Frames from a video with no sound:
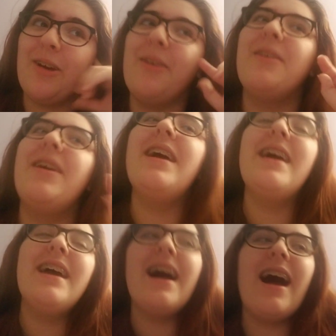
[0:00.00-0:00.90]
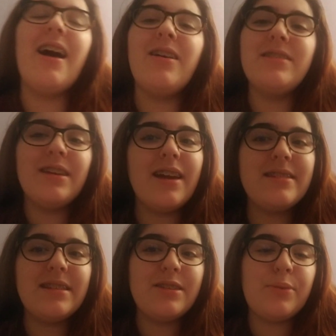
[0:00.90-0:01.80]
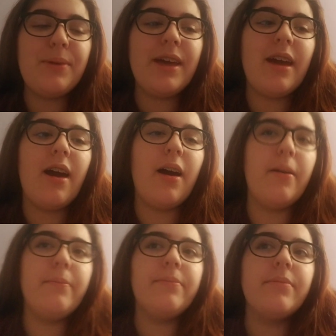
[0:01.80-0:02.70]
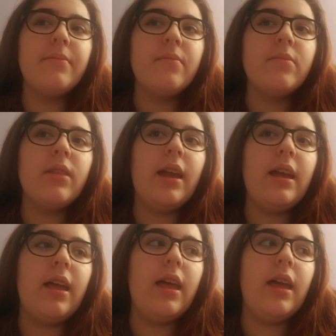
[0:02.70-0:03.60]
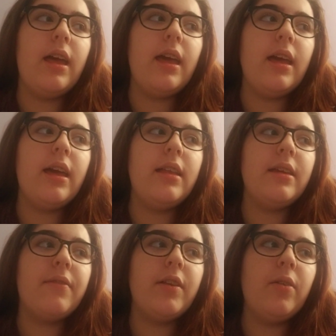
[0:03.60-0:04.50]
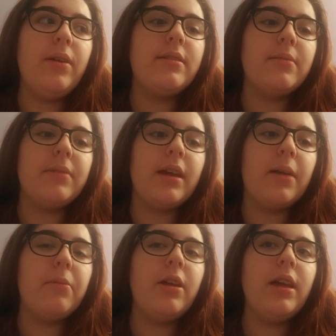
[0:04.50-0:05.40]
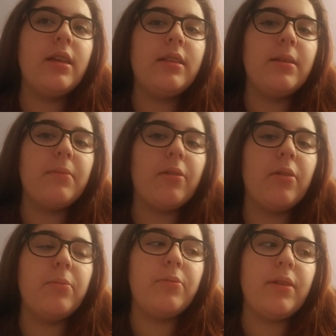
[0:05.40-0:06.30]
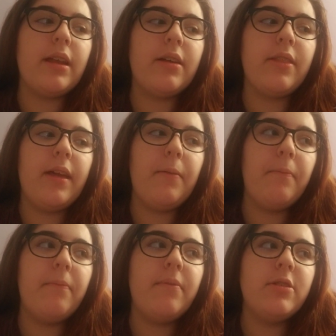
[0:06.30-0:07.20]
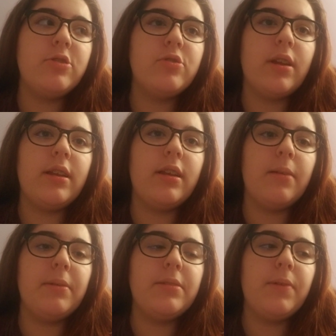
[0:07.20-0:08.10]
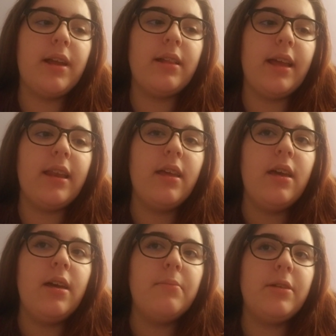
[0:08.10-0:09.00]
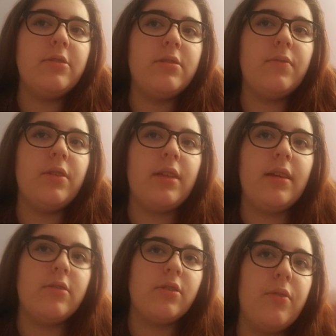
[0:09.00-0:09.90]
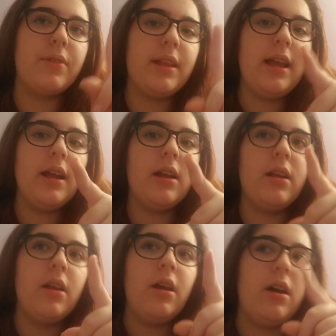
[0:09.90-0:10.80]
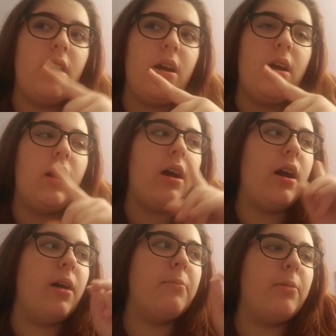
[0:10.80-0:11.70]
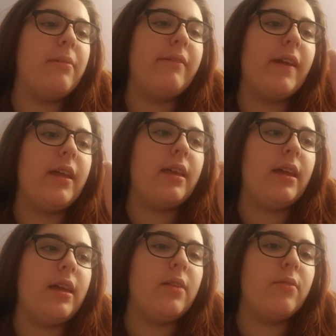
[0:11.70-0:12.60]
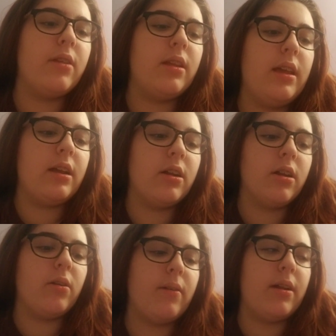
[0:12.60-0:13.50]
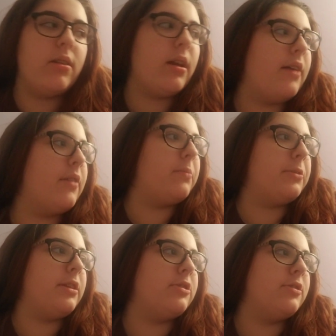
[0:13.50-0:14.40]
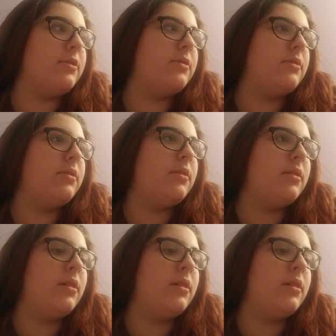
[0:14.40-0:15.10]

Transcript: So I'll see you guys in a little bit. Um, and if I don't eat something, I'm probably going to clean up my room between now and then to straighten it up. It's pretty clean. But just a few things over there um, on my vanity and here around. I have a couple dishes